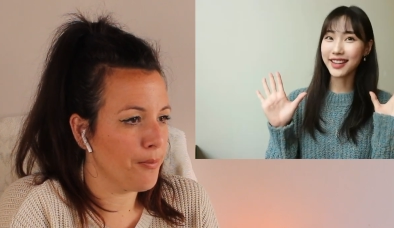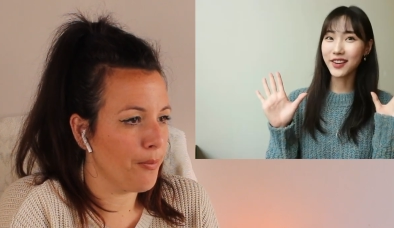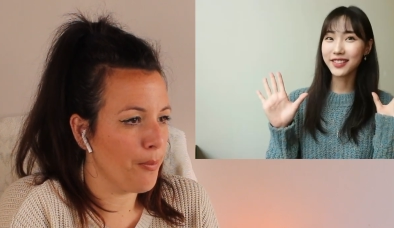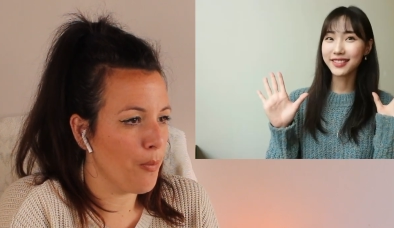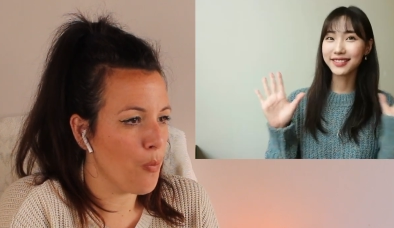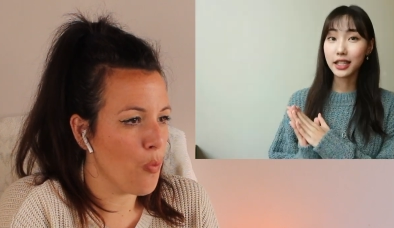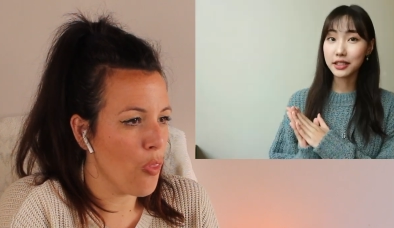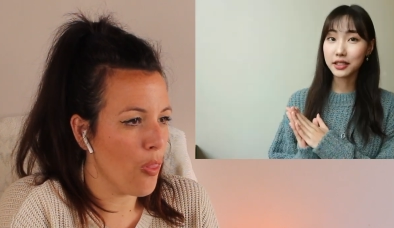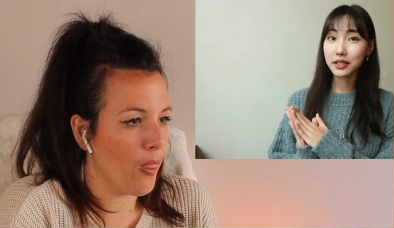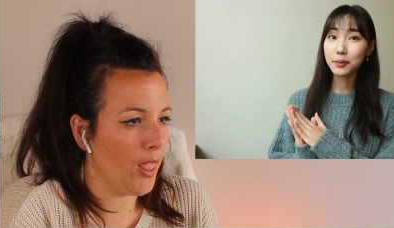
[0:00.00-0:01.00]
Speaker 1: here.
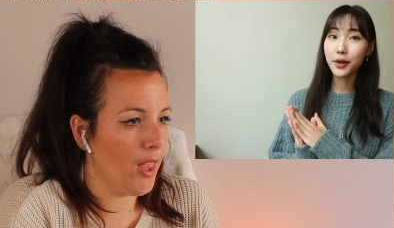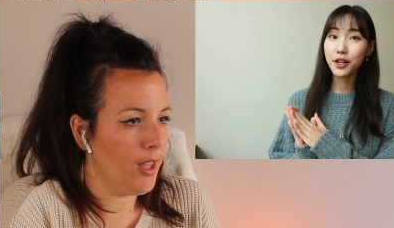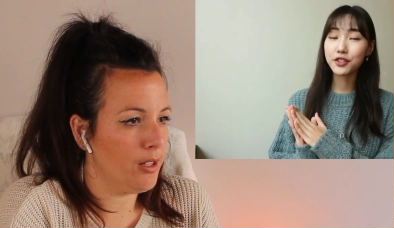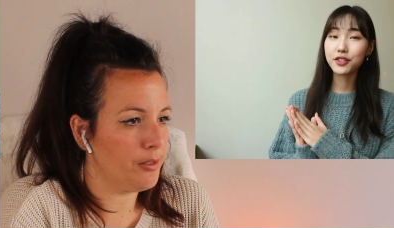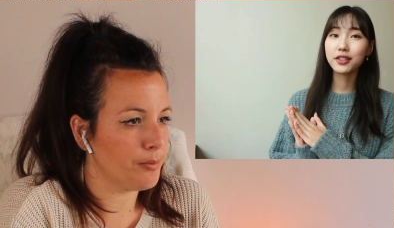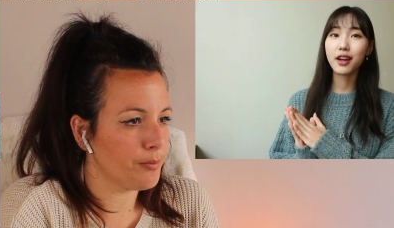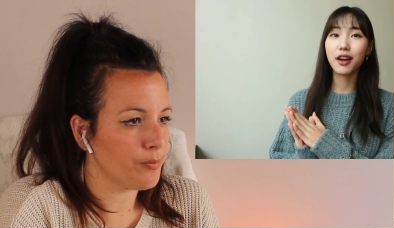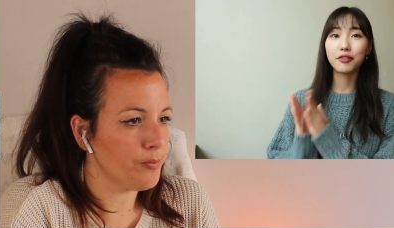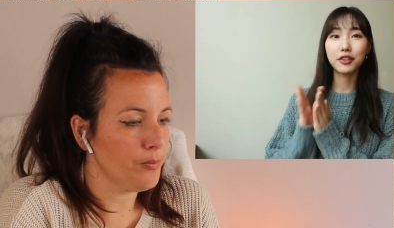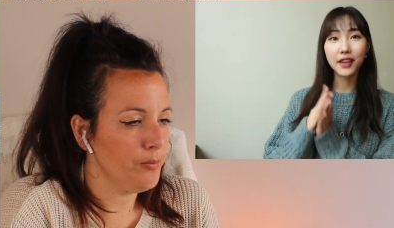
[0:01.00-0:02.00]
In celebration
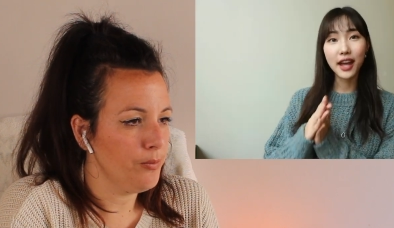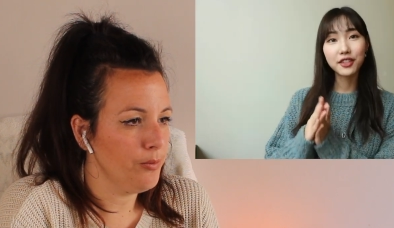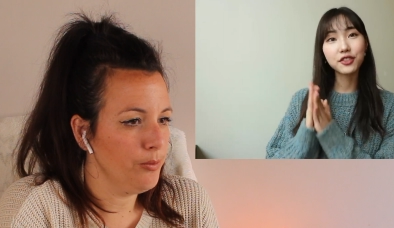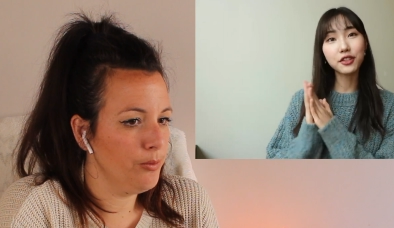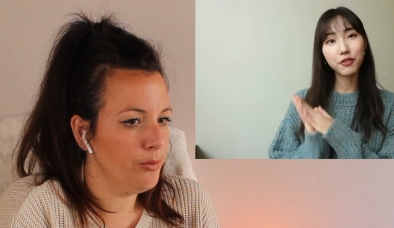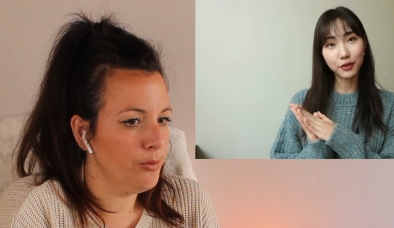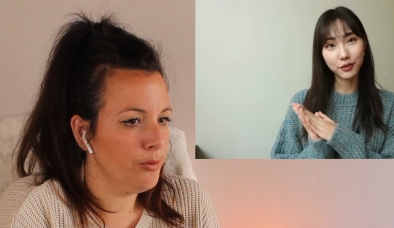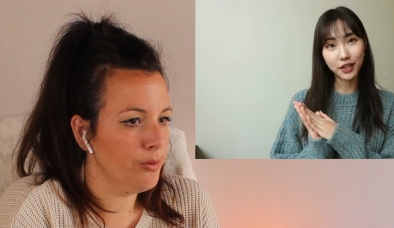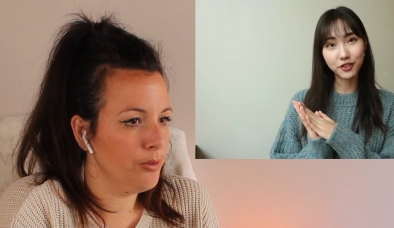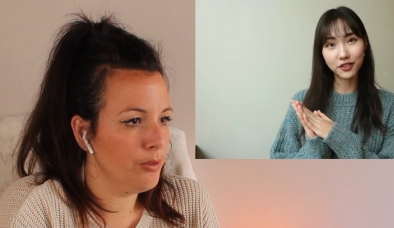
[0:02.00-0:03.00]
of the National
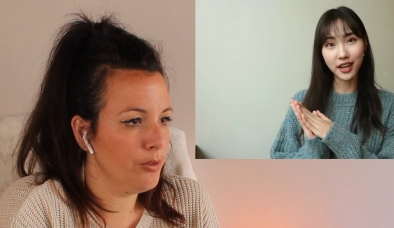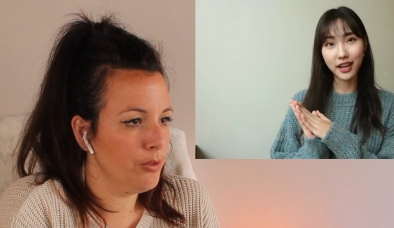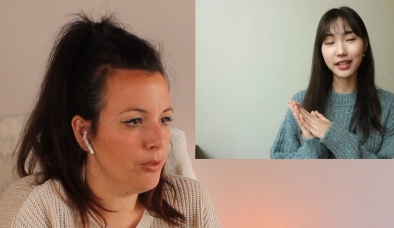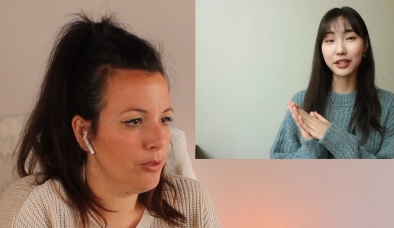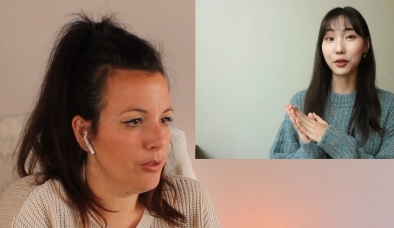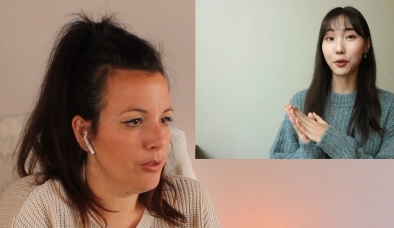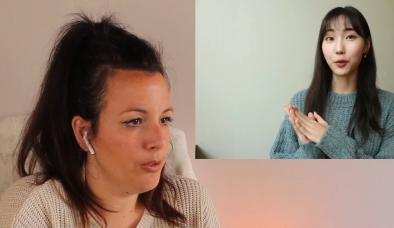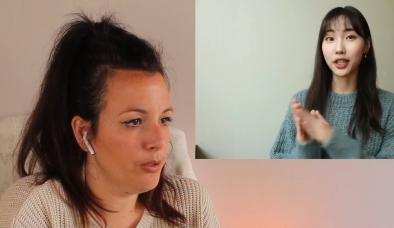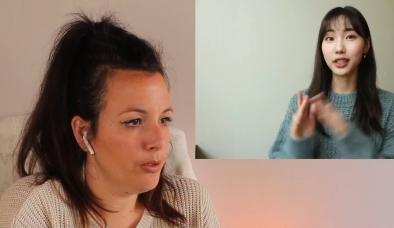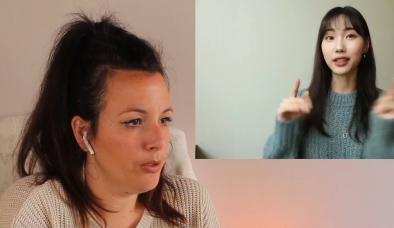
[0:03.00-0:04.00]
Foundation Day in
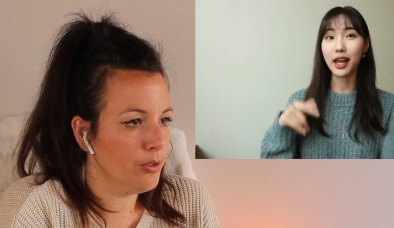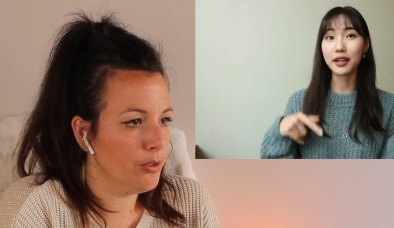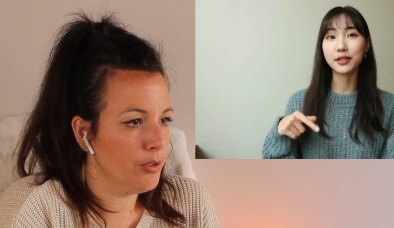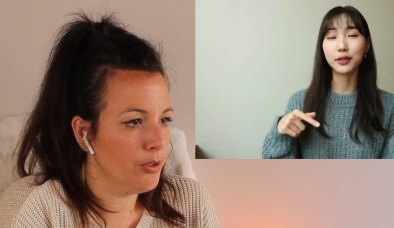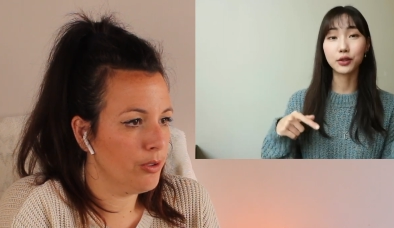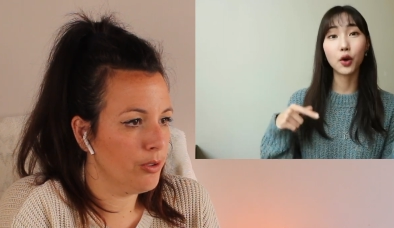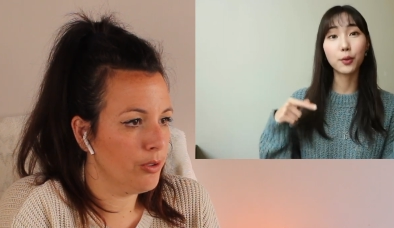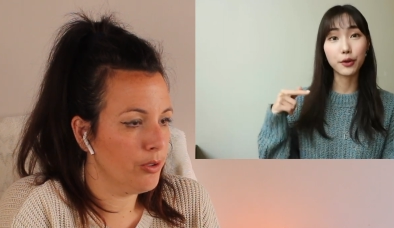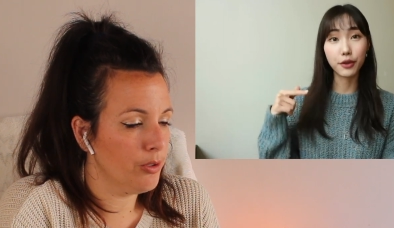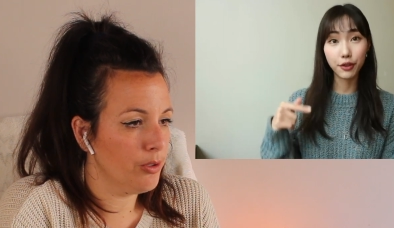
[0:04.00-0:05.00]
Korea last
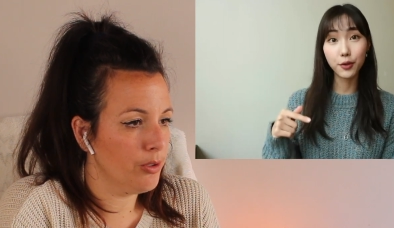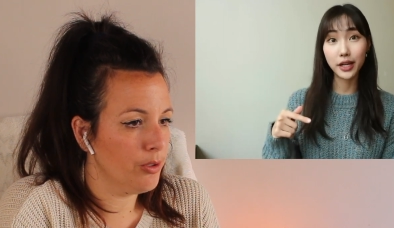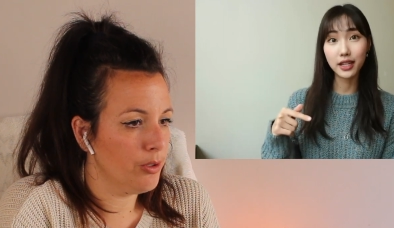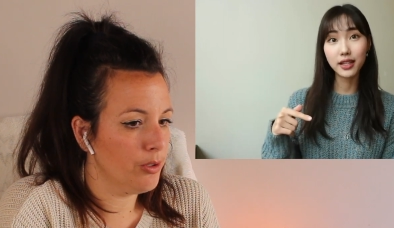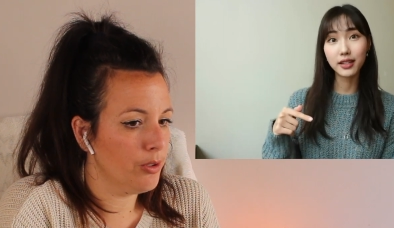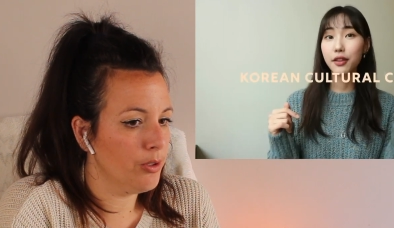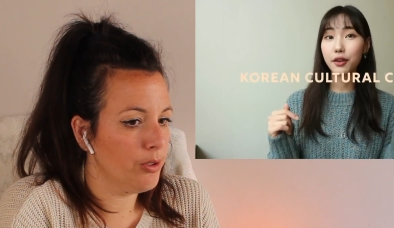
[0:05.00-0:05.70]
October 3,